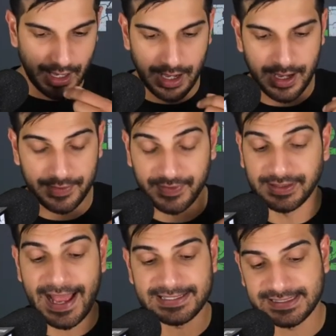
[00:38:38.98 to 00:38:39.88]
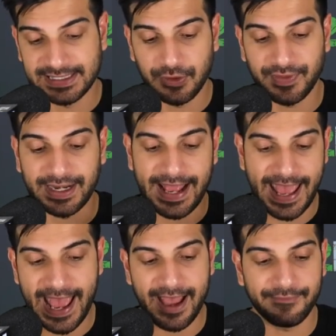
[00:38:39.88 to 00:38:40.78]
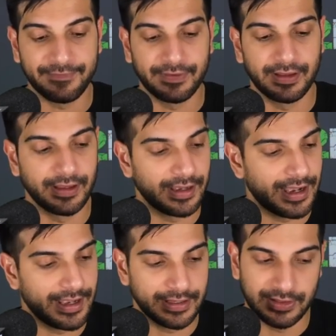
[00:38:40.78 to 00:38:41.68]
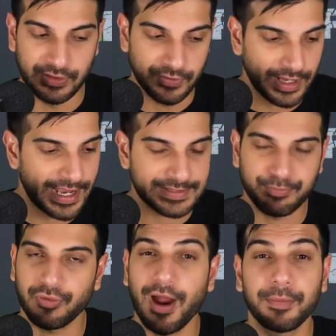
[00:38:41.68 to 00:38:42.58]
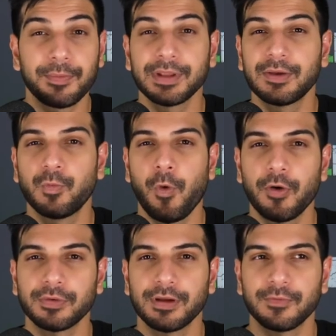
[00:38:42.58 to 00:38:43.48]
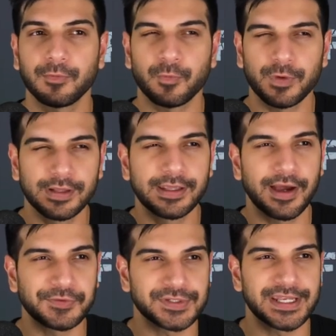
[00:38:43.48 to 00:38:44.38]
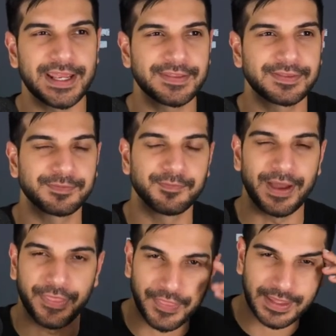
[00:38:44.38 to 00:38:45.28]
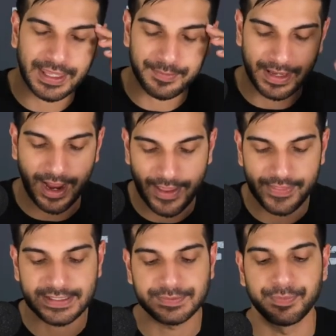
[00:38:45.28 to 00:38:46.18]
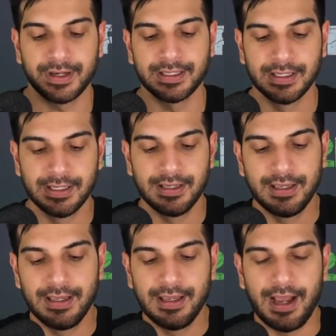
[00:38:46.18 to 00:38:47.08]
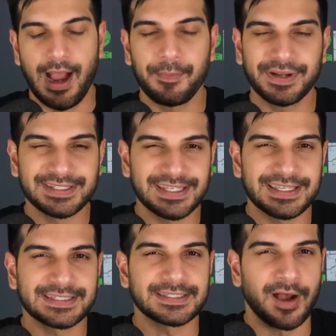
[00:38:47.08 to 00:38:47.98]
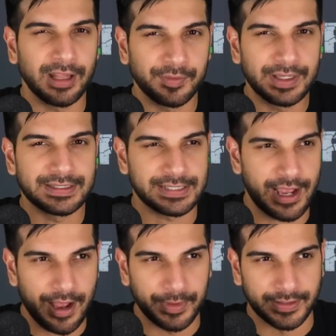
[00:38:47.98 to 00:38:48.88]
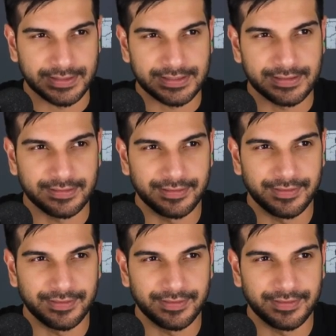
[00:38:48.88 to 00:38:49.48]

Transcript: The last steal that I have, you guys probably won't really understand my thinking behind this, but I'm going to say Solomon Thomas,